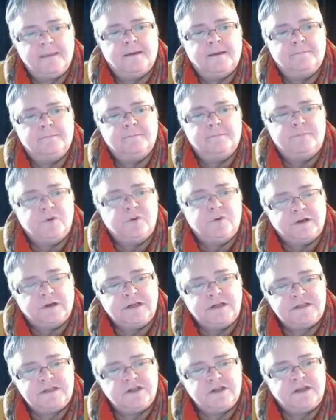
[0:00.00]
Boren is
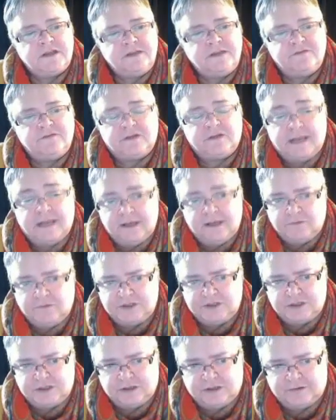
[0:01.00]
looking for language
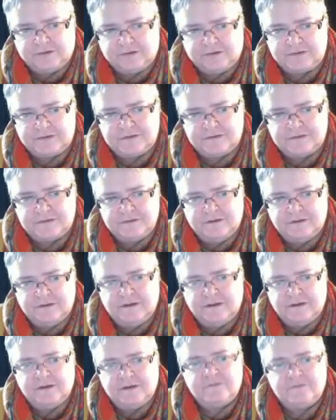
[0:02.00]
learners.
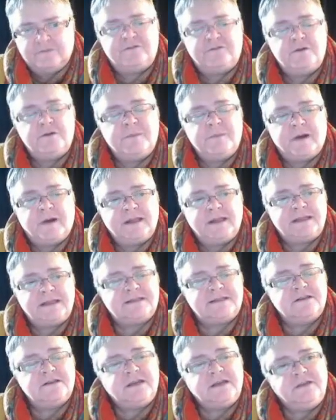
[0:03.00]
Fulbright is
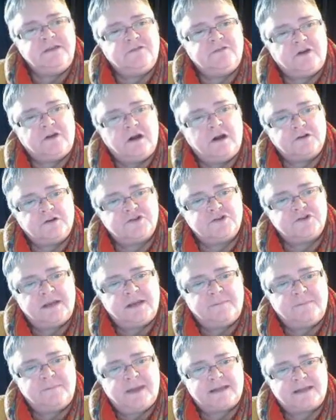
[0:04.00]
looking for cultural
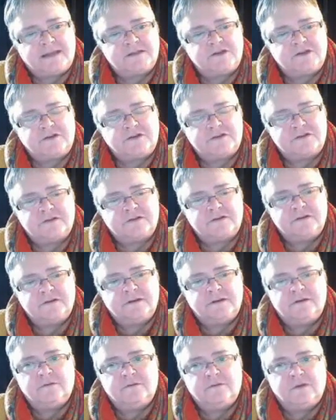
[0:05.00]
ambassadors.
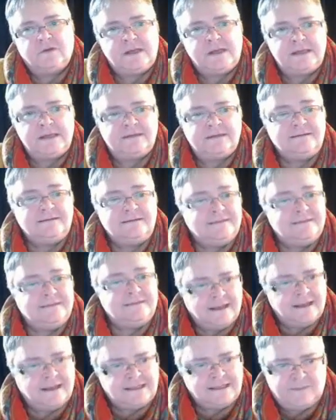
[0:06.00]
Read, nice
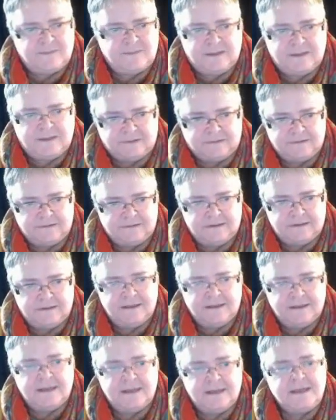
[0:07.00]
people.
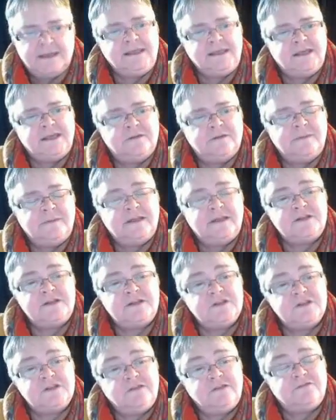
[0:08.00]
Gilman is
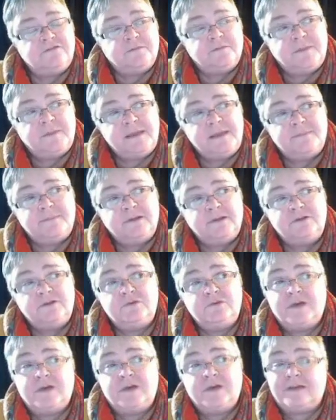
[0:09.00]
looking for people
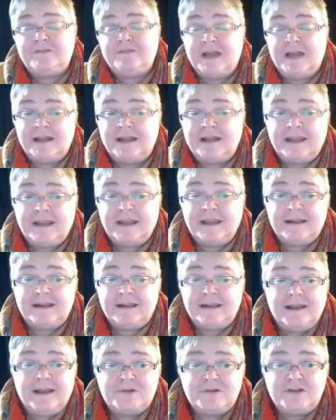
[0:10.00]
who have not had an
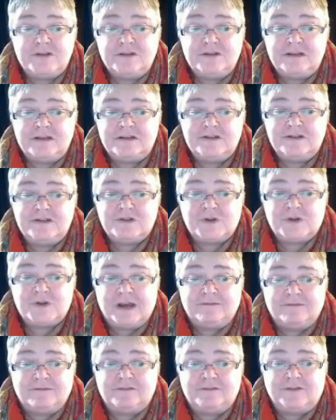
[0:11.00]
opportunity to
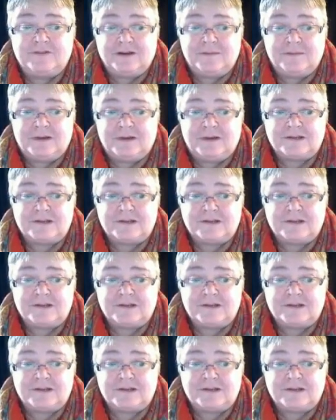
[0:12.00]
travel very much,